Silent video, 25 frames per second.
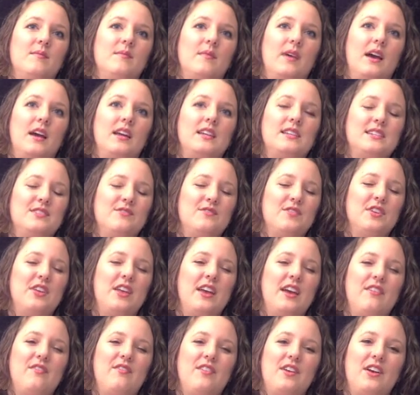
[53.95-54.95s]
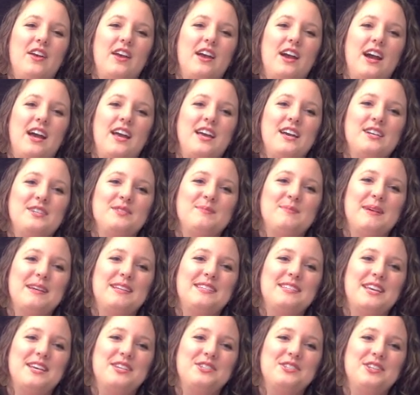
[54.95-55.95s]
I didn't really have very high
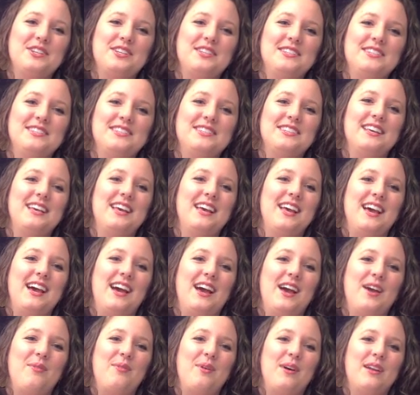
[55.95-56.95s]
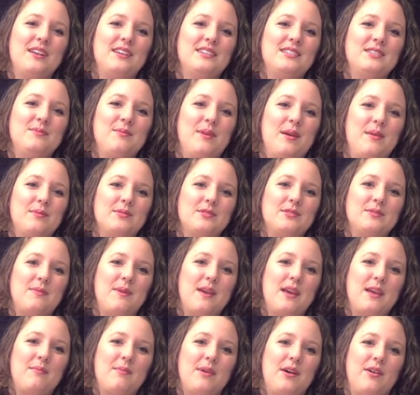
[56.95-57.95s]
expectations. I wanted to be able to
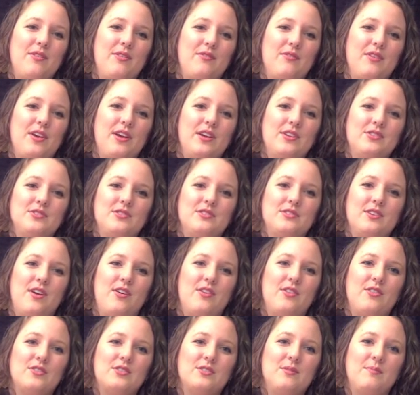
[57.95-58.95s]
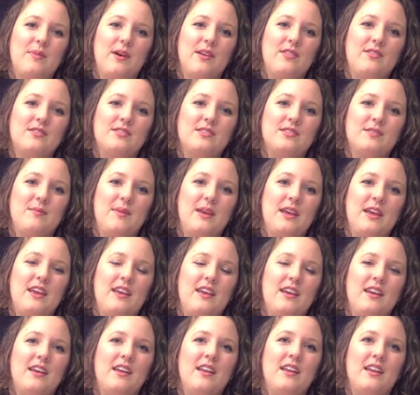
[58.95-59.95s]
make about $300 a month to make
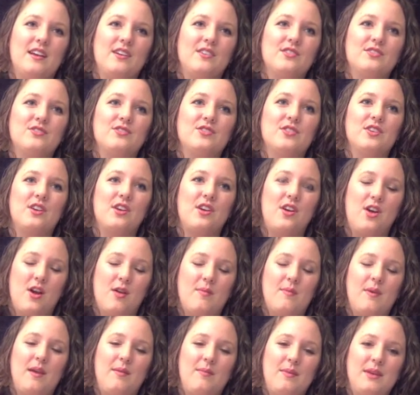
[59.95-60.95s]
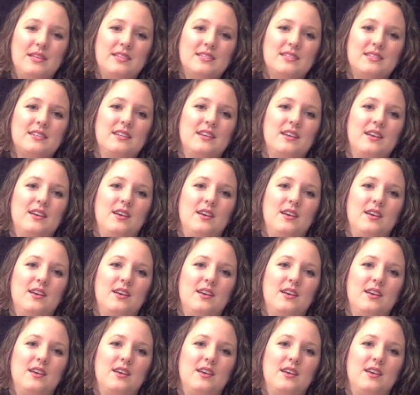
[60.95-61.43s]
an extra car payment.